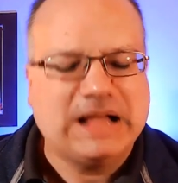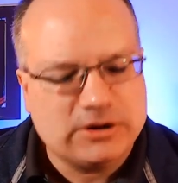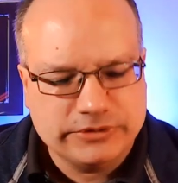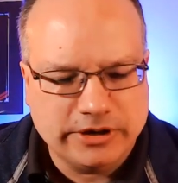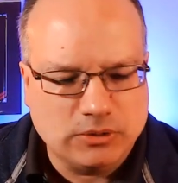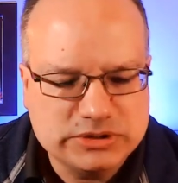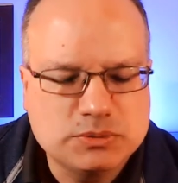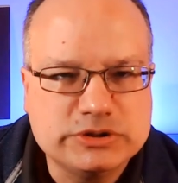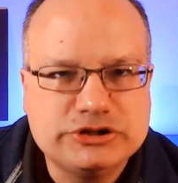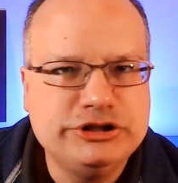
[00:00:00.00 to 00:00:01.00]
I don't know.
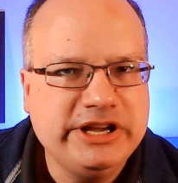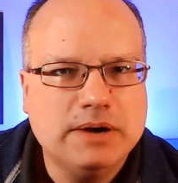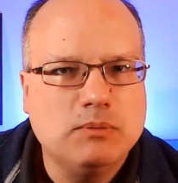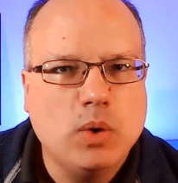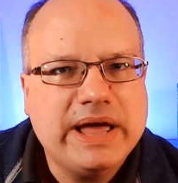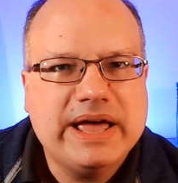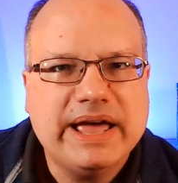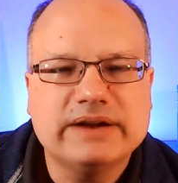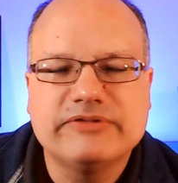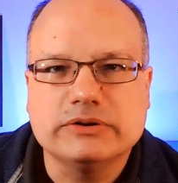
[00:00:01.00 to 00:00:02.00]
Was GM way
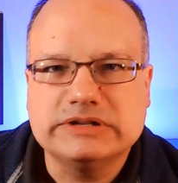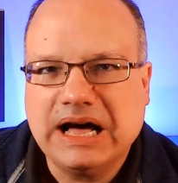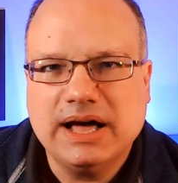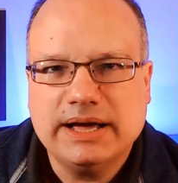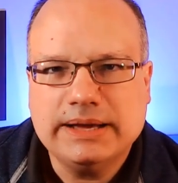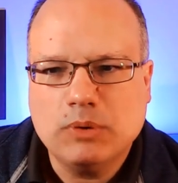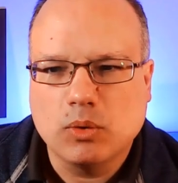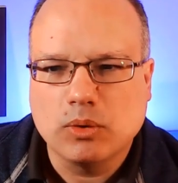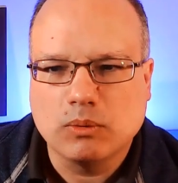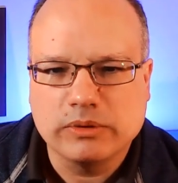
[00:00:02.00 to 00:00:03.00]
ahead of their time,
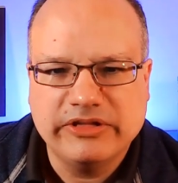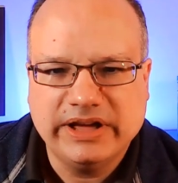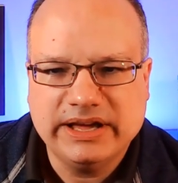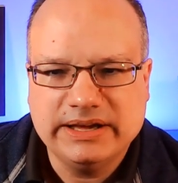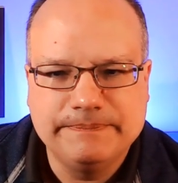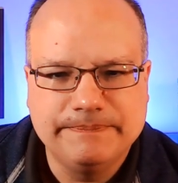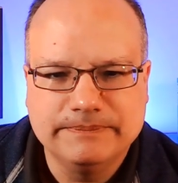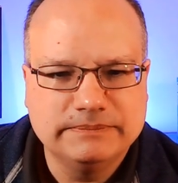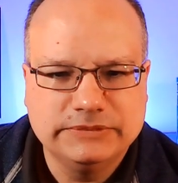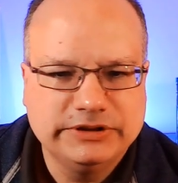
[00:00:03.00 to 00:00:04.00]
or were they,
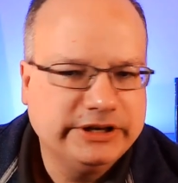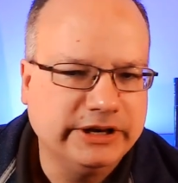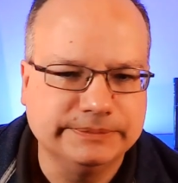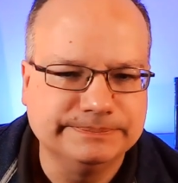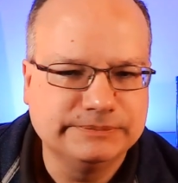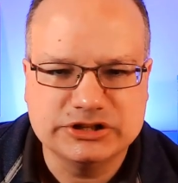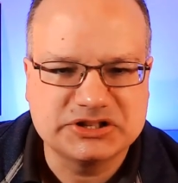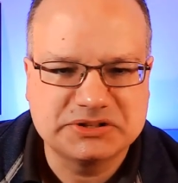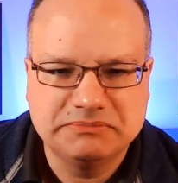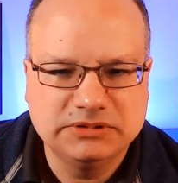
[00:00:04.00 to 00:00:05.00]

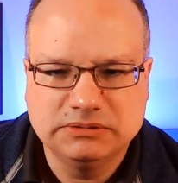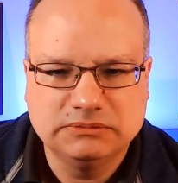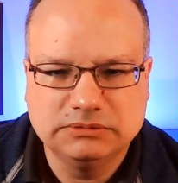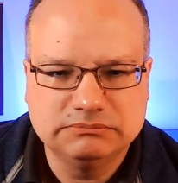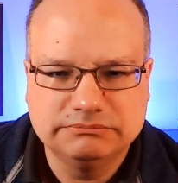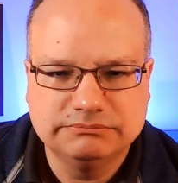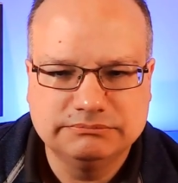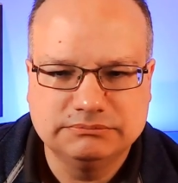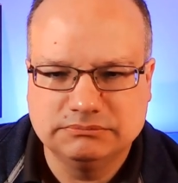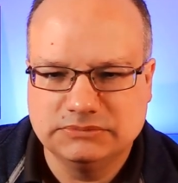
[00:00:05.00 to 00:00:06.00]
just
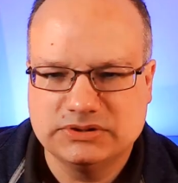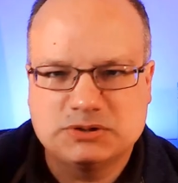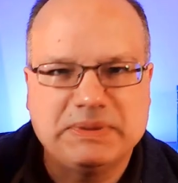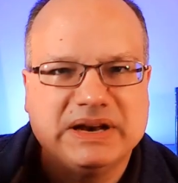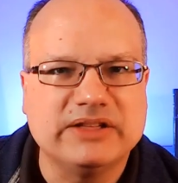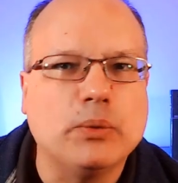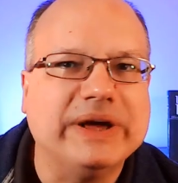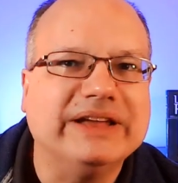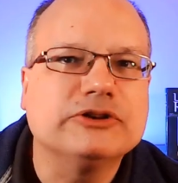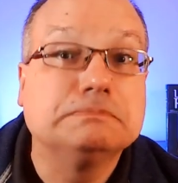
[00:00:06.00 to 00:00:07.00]
spitting in the
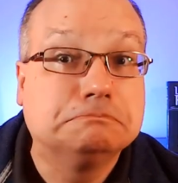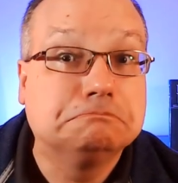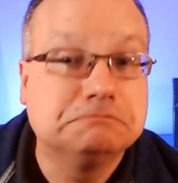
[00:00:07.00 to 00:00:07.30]
wind?